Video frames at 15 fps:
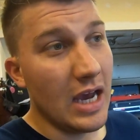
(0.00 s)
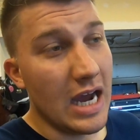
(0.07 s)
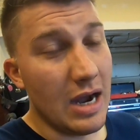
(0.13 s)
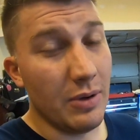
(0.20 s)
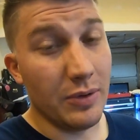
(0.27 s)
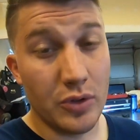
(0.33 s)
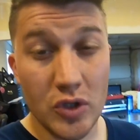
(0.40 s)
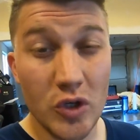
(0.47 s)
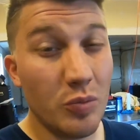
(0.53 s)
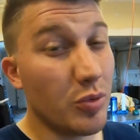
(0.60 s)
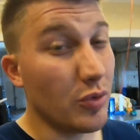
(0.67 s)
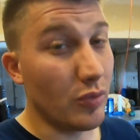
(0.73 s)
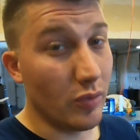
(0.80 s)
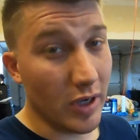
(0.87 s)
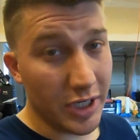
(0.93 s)
I was
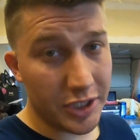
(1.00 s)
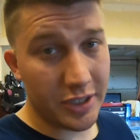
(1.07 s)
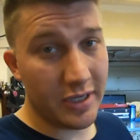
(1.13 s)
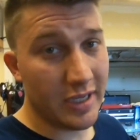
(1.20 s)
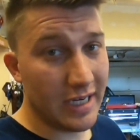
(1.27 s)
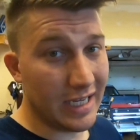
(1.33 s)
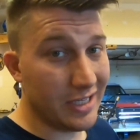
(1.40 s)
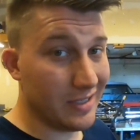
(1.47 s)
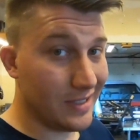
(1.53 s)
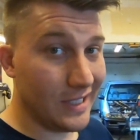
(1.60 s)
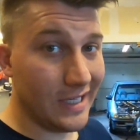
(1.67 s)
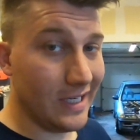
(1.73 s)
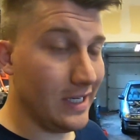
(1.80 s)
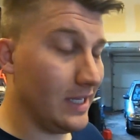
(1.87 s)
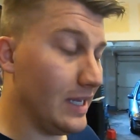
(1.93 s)
super rushed and I just
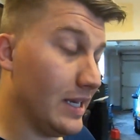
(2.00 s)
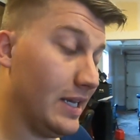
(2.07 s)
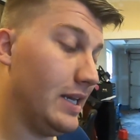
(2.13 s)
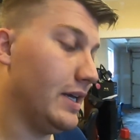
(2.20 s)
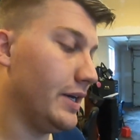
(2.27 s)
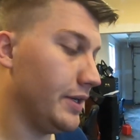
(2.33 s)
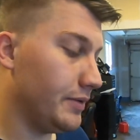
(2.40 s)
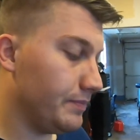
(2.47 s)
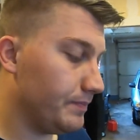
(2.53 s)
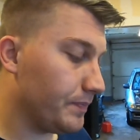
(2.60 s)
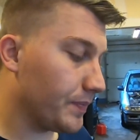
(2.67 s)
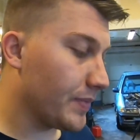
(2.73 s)
needed to get it done.